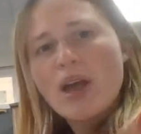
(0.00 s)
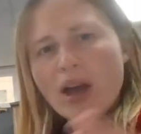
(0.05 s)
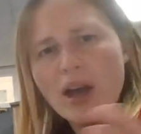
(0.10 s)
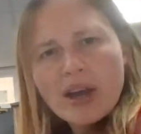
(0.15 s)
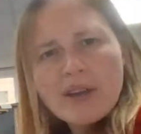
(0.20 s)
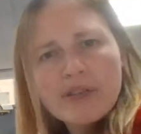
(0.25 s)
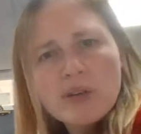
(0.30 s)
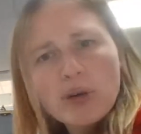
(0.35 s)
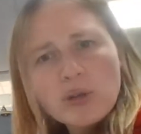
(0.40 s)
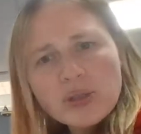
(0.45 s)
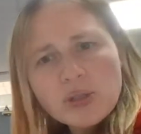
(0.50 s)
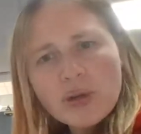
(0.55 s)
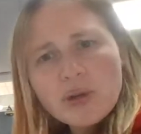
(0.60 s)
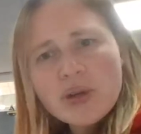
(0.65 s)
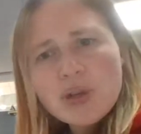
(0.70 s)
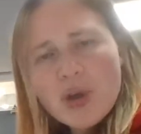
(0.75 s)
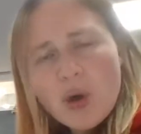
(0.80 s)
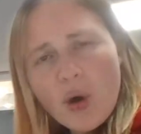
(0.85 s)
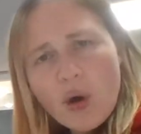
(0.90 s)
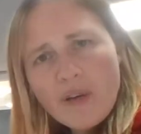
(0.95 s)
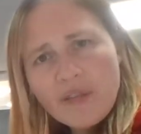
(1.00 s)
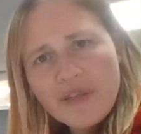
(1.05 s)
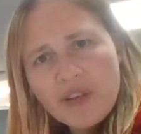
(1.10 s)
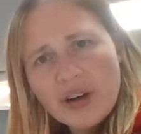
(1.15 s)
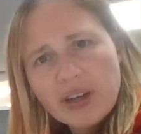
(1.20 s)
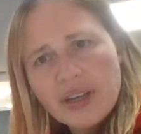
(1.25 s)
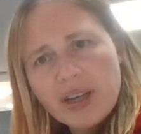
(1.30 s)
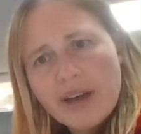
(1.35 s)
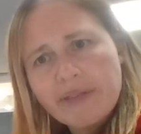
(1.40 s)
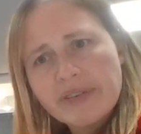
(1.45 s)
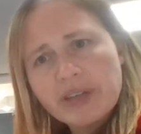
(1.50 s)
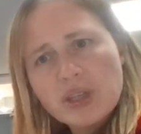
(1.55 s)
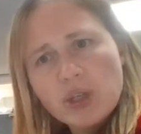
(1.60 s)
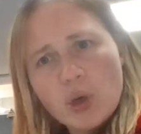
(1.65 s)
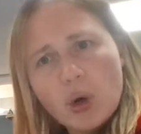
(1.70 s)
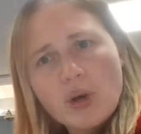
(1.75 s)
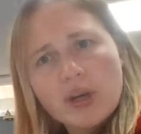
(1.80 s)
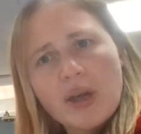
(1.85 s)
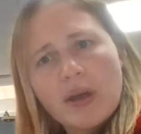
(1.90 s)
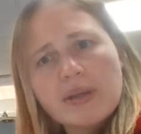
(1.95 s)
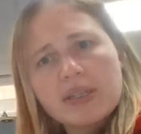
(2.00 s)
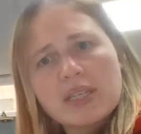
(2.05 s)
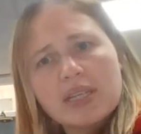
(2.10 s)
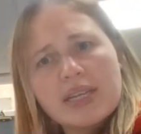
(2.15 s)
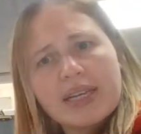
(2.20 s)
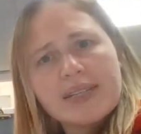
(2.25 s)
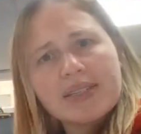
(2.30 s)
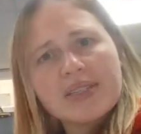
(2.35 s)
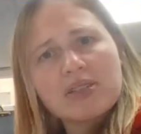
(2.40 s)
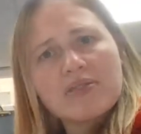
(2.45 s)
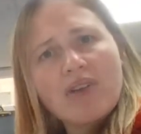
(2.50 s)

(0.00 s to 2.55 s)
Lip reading: And of course on your front cover, you're going to need to